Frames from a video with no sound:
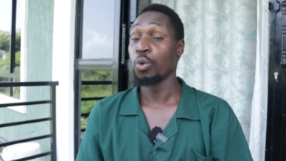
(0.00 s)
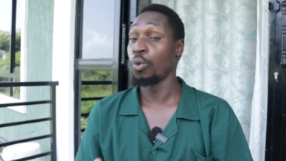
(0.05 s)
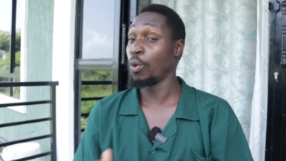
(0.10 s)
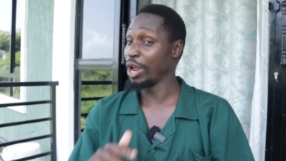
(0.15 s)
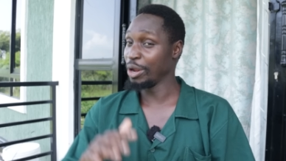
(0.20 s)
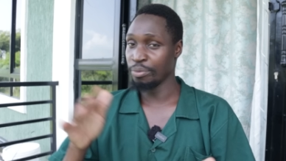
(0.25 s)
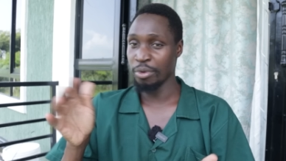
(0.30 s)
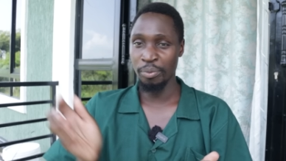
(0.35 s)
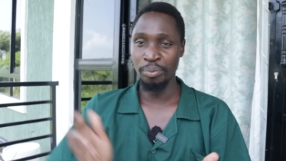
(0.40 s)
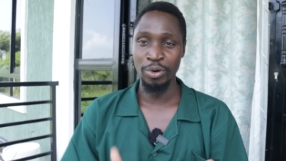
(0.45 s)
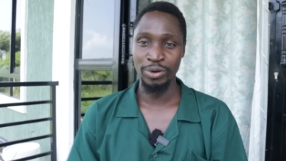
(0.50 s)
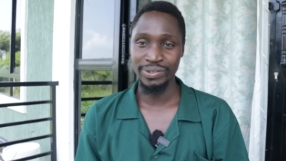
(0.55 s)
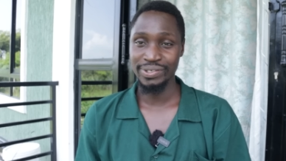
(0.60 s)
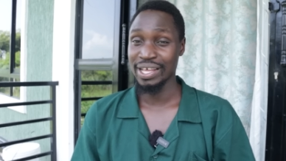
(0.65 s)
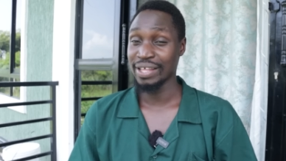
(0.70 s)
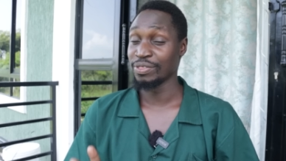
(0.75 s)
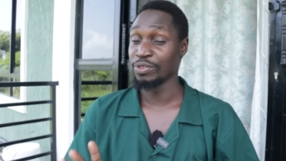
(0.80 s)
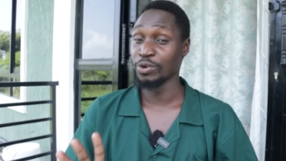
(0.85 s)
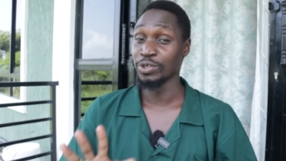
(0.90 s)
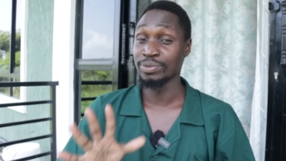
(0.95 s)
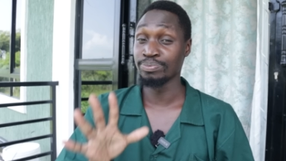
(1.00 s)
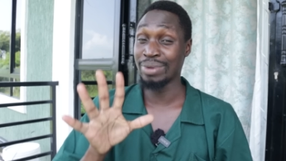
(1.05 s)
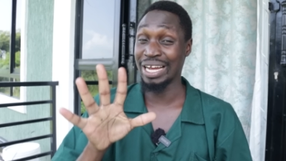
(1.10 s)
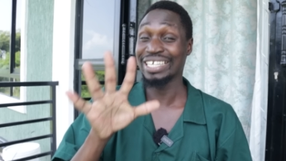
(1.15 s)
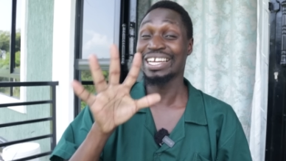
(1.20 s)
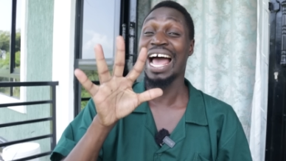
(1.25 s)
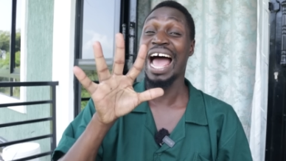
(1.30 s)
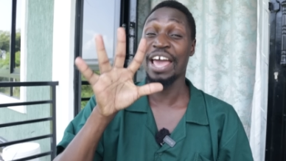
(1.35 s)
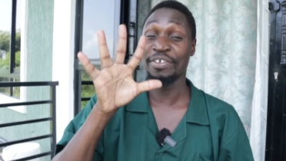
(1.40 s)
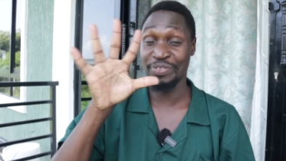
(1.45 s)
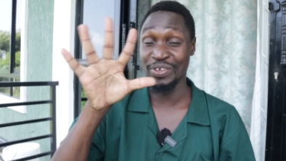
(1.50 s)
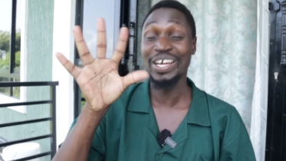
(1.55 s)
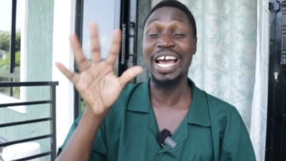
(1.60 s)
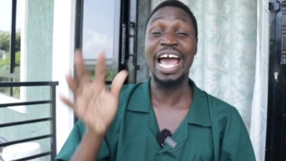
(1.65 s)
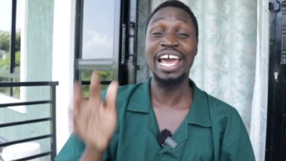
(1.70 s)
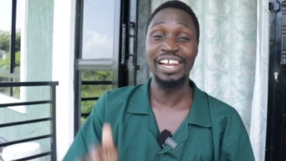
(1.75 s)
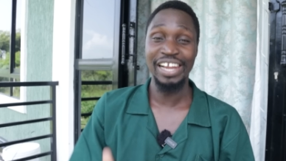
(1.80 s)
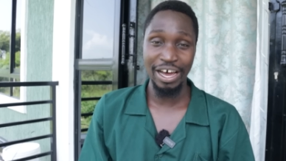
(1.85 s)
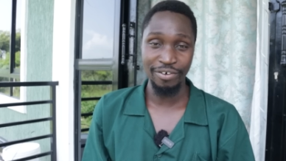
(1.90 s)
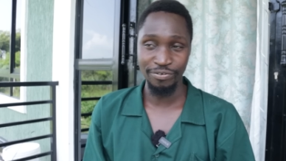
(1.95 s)
way more books than those, but I think
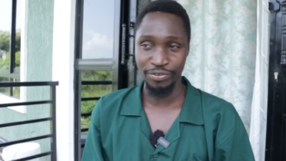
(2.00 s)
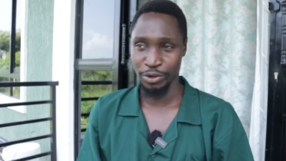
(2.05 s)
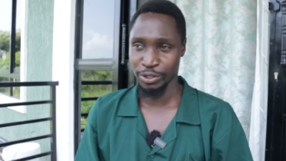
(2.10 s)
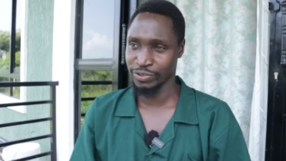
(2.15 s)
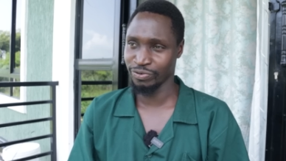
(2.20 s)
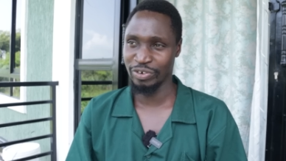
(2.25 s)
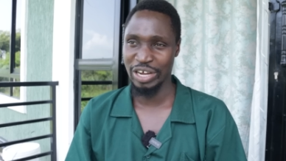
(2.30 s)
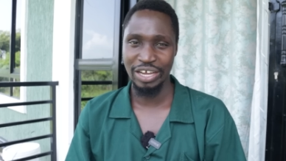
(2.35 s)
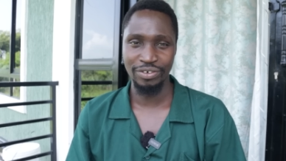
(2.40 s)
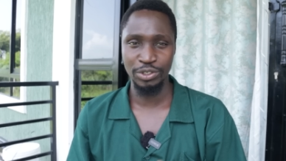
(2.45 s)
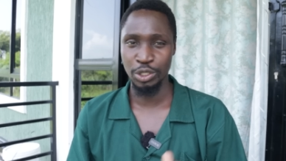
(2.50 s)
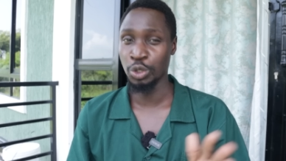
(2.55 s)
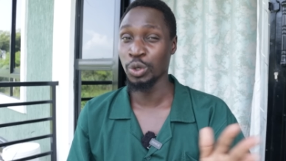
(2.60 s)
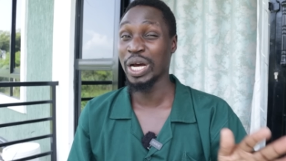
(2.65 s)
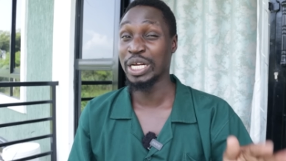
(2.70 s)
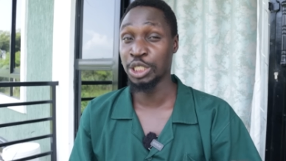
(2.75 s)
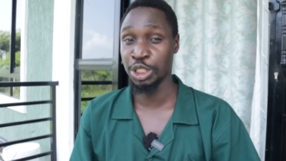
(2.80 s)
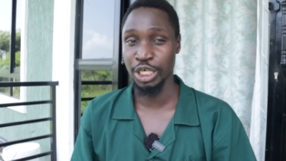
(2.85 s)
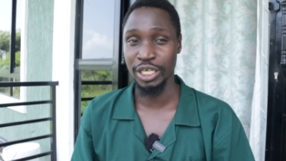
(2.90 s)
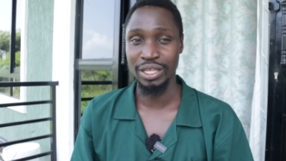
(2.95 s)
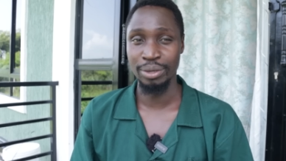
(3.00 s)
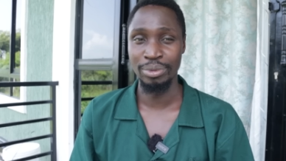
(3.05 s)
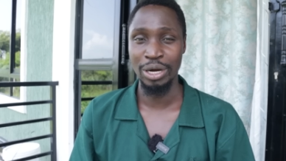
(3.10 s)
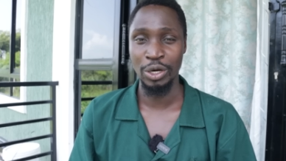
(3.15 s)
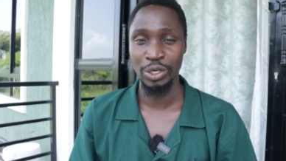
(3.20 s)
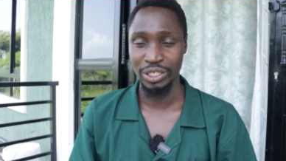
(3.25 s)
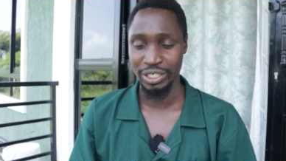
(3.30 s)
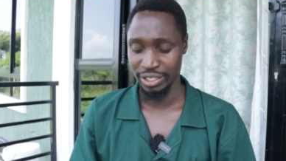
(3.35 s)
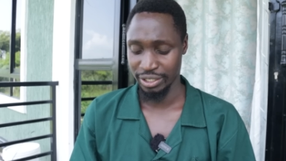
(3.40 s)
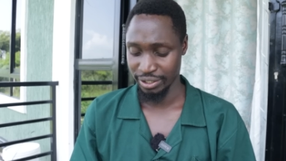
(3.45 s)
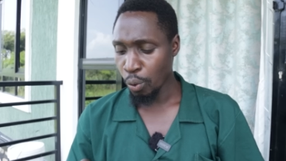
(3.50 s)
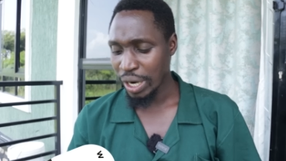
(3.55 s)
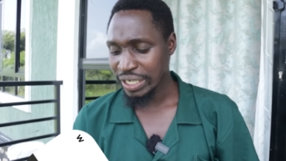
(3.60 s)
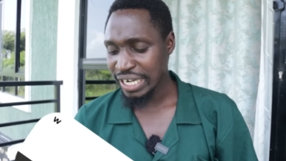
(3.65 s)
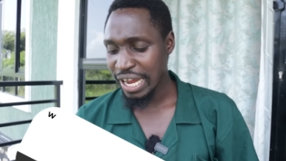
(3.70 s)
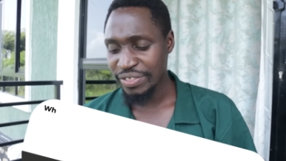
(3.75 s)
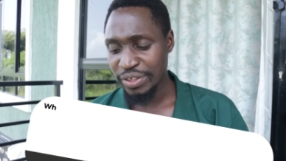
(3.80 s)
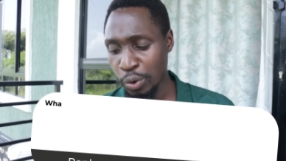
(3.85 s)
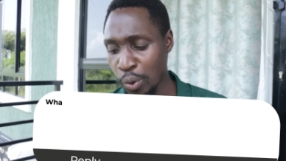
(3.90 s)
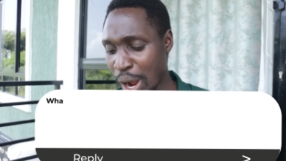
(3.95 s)
I love those 5, so you can check them out.
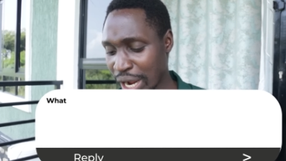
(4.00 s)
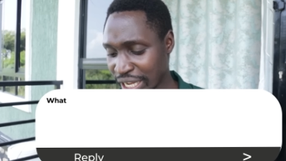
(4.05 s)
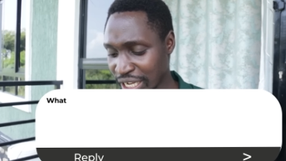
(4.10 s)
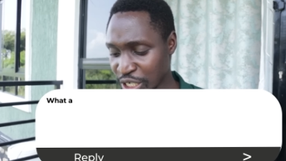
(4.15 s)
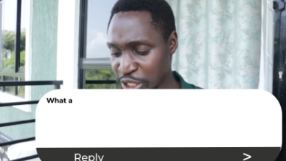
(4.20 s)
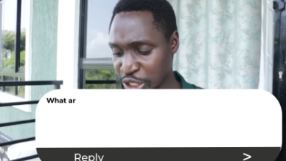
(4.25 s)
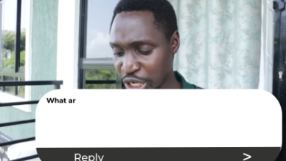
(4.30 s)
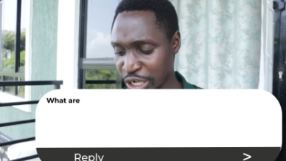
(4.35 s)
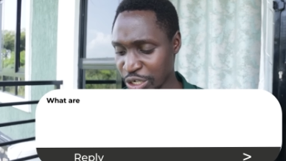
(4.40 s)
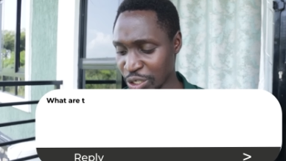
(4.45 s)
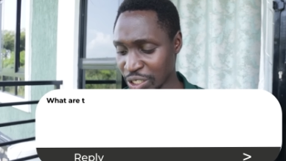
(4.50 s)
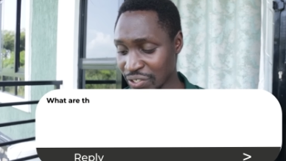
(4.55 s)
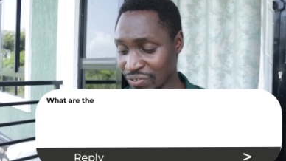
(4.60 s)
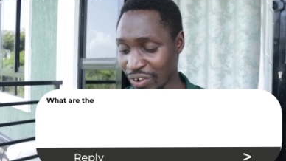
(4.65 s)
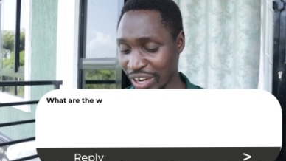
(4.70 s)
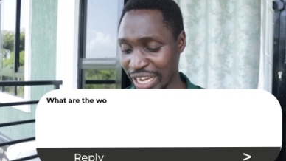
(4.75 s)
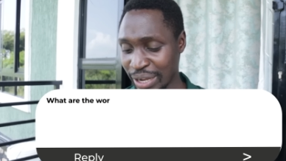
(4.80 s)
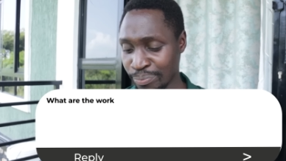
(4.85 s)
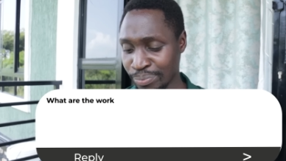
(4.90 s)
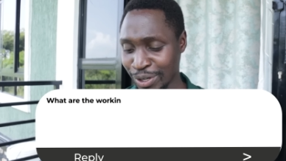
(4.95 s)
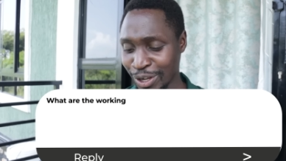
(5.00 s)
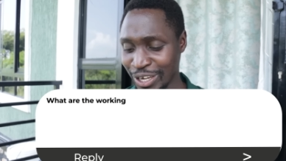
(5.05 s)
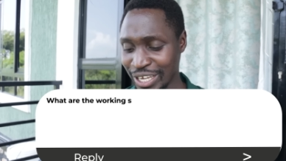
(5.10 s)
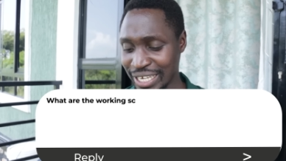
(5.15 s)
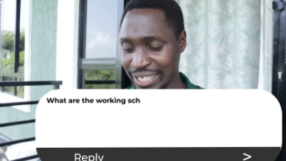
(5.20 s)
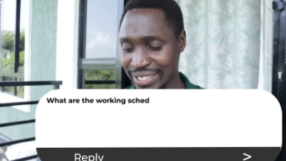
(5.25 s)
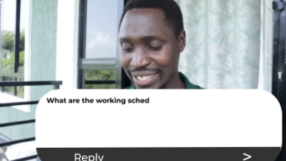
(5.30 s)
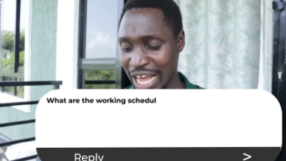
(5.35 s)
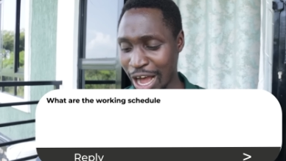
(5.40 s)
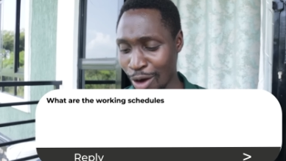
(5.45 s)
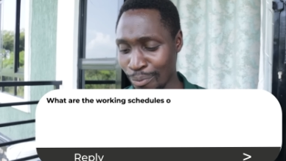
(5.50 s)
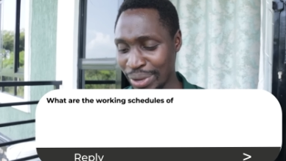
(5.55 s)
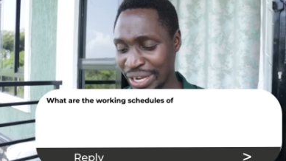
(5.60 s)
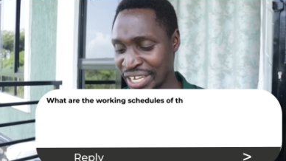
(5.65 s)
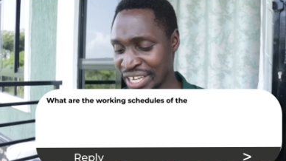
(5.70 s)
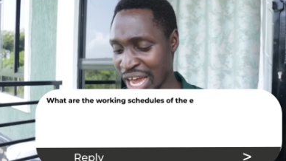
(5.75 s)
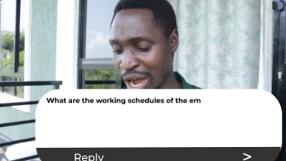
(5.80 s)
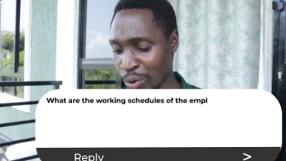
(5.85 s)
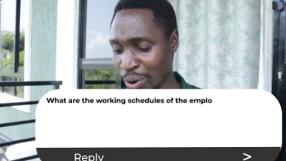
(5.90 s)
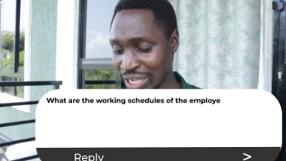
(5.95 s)
What are the working schedules for employees? How
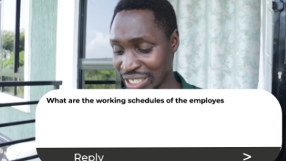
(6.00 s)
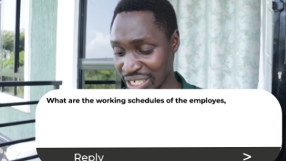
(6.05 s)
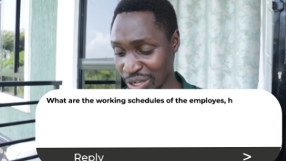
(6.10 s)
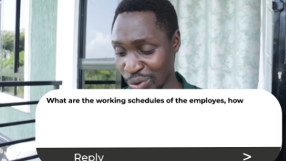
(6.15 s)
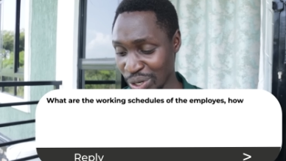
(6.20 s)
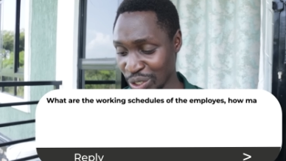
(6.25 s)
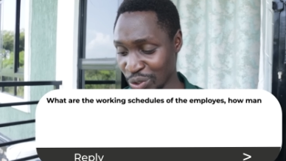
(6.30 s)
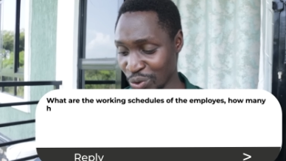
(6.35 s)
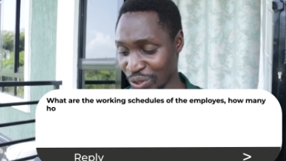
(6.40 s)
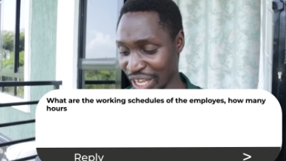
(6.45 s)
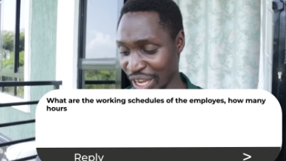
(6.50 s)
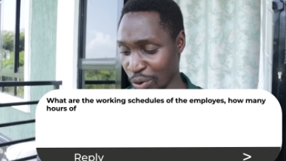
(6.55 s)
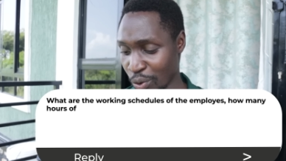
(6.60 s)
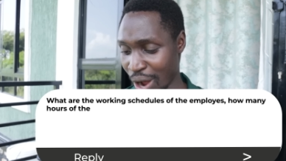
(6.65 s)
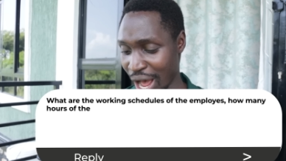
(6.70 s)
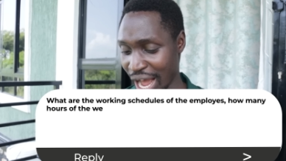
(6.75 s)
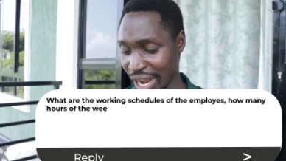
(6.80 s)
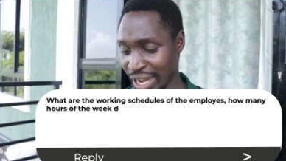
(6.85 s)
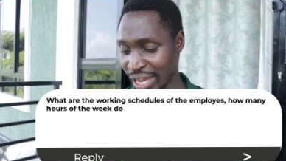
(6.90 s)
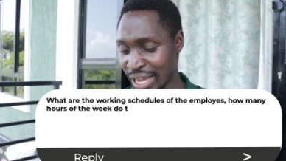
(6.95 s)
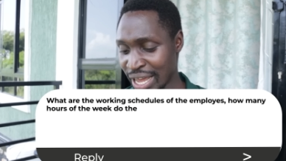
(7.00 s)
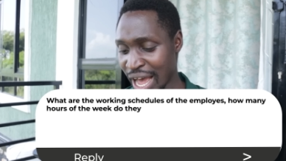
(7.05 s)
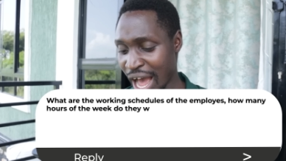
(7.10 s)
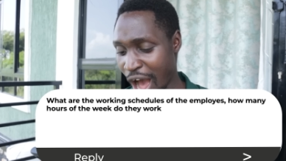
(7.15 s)
many hours a week do they work?